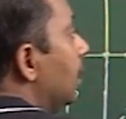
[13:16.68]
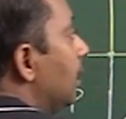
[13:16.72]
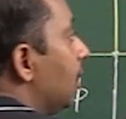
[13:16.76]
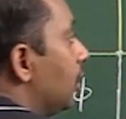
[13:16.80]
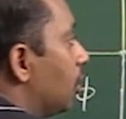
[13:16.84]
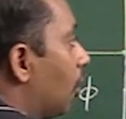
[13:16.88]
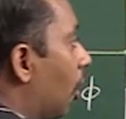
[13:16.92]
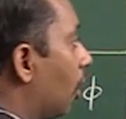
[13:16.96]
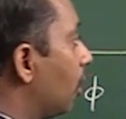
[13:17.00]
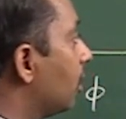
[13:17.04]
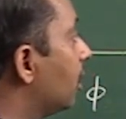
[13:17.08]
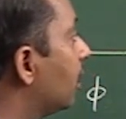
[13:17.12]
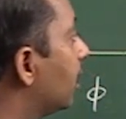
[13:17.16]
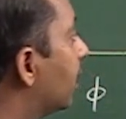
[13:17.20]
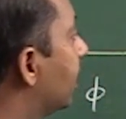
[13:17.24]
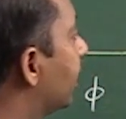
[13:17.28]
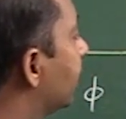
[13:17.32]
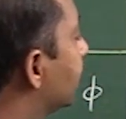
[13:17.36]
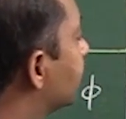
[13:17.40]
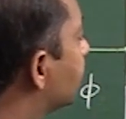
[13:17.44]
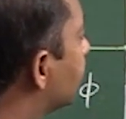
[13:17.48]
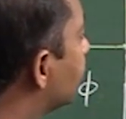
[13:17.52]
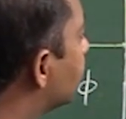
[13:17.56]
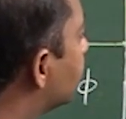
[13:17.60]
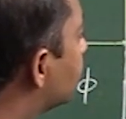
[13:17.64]
In all the
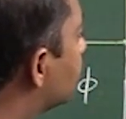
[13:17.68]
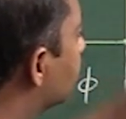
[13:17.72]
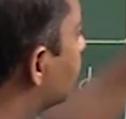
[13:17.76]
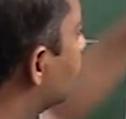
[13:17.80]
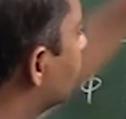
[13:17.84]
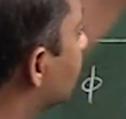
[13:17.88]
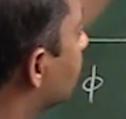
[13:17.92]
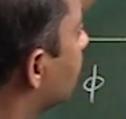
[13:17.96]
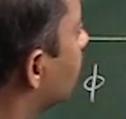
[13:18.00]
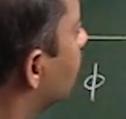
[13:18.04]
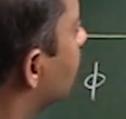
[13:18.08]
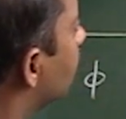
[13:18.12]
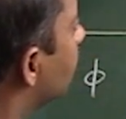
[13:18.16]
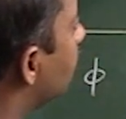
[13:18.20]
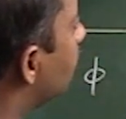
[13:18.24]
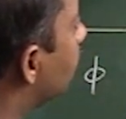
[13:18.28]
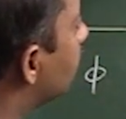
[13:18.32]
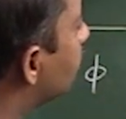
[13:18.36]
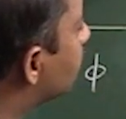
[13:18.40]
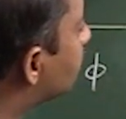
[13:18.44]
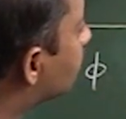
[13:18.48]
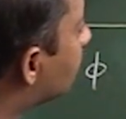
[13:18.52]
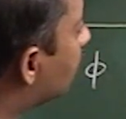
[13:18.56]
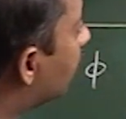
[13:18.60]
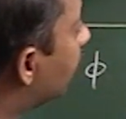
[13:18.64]
cases,
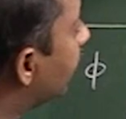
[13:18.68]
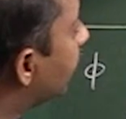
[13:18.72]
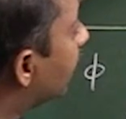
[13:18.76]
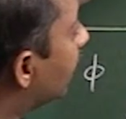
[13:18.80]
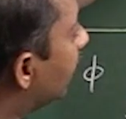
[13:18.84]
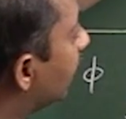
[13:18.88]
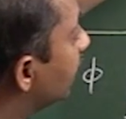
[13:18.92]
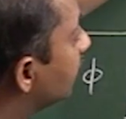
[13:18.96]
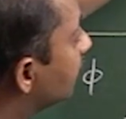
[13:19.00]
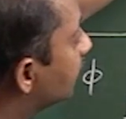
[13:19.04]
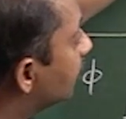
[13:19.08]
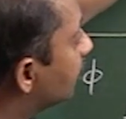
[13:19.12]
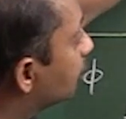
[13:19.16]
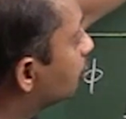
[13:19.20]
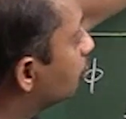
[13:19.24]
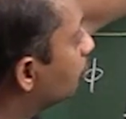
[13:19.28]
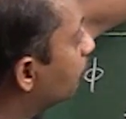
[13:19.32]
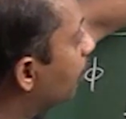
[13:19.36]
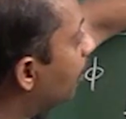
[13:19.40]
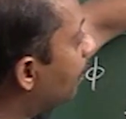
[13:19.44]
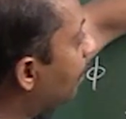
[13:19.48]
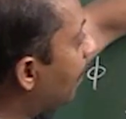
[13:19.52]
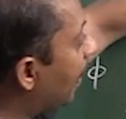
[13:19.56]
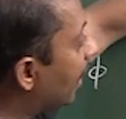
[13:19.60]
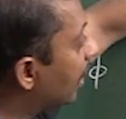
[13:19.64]
the straight lines should
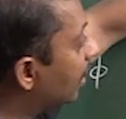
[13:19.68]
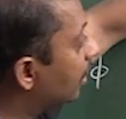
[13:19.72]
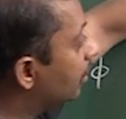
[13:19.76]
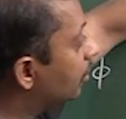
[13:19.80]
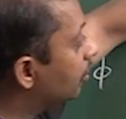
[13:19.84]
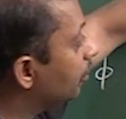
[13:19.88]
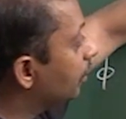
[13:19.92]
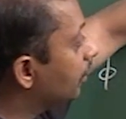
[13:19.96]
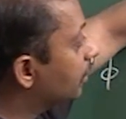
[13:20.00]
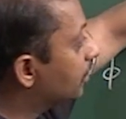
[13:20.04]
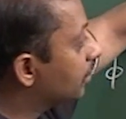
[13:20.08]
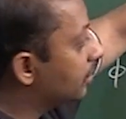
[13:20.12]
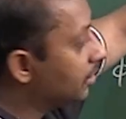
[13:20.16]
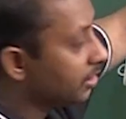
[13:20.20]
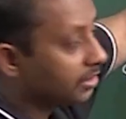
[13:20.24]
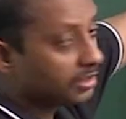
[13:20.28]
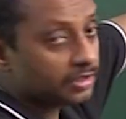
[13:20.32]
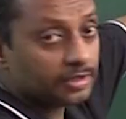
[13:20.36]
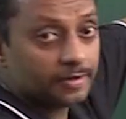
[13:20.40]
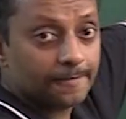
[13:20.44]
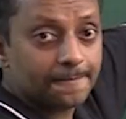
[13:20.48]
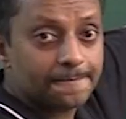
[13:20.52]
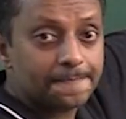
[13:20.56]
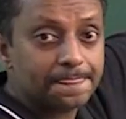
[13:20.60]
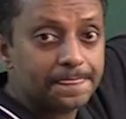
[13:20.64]
be parallel to each
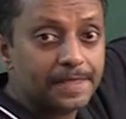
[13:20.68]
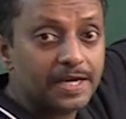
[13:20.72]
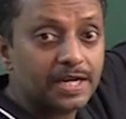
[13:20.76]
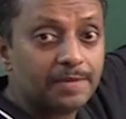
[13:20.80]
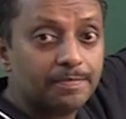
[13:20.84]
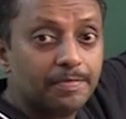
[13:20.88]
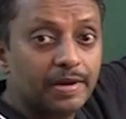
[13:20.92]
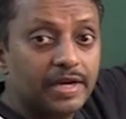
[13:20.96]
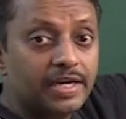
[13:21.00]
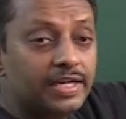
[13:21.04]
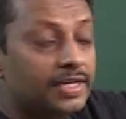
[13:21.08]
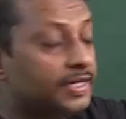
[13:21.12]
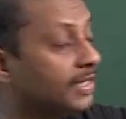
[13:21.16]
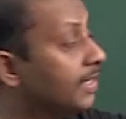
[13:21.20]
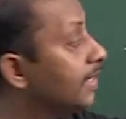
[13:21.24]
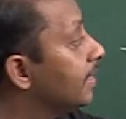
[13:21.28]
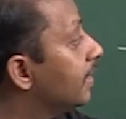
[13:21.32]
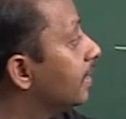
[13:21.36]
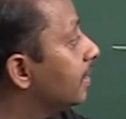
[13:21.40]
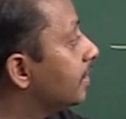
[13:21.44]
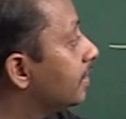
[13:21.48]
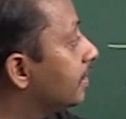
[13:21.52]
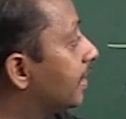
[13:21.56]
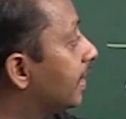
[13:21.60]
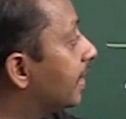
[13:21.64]
other, thereby
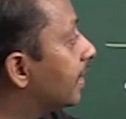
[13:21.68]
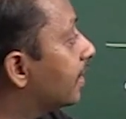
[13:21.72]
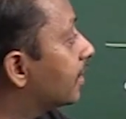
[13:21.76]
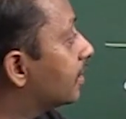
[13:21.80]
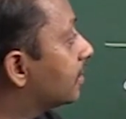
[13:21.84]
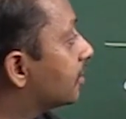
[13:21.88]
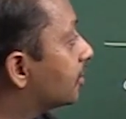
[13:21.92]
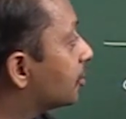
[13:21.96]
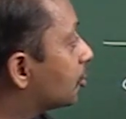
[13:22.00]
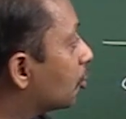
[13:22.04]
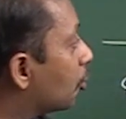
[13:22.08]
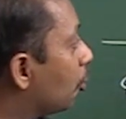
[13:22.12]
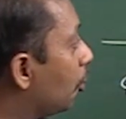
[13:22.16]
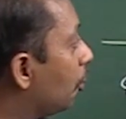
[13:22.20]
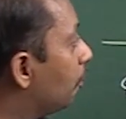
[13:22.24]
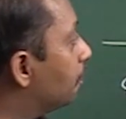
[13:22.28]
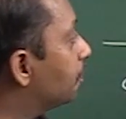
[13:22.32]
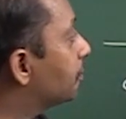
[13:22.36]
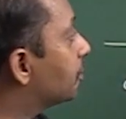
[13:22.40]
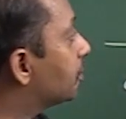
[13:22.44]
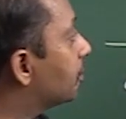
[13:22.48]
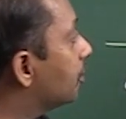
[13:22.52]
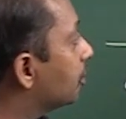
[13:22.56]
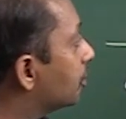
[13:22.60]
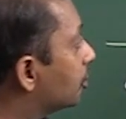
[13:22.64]
their
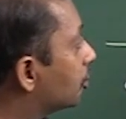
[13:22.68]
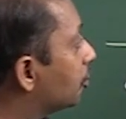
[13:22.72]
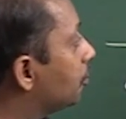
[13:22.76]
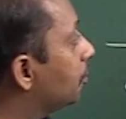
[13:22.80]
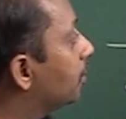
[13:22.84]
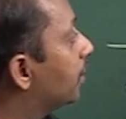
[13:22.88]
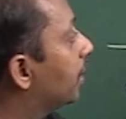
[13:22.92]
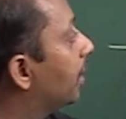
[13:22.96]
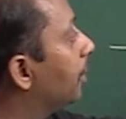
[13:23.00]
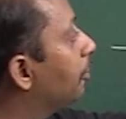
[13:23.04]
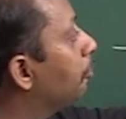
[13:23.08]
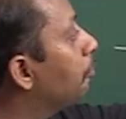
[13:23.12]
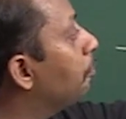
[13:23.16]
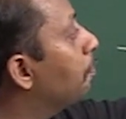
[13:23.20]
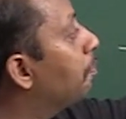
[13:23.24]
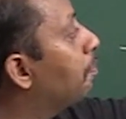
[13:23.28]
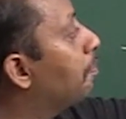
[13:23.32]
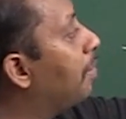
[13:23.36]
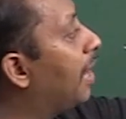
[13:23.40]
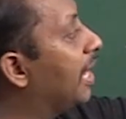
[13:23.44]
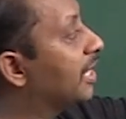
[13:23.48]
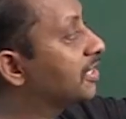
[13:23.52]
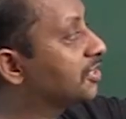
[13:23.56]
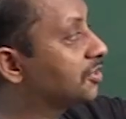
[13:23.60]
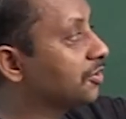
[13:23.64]
slopes should give
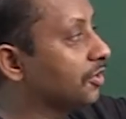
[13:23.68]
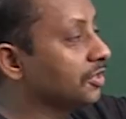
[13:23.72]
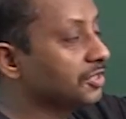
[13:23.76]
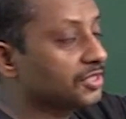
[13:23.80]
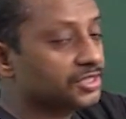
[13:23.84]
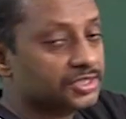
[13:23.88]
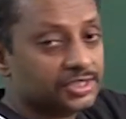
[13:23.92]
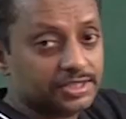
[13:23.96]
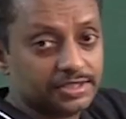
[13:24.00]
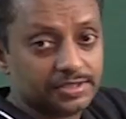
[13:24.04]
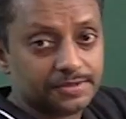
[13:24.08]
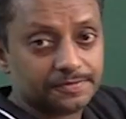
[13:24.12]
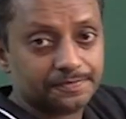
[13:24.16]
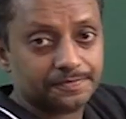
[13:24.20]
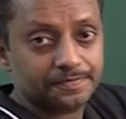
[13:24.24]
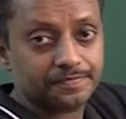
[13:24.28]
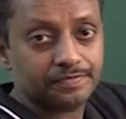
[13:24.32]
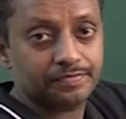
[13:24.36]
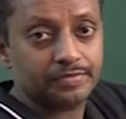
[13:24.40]
Planck's constant.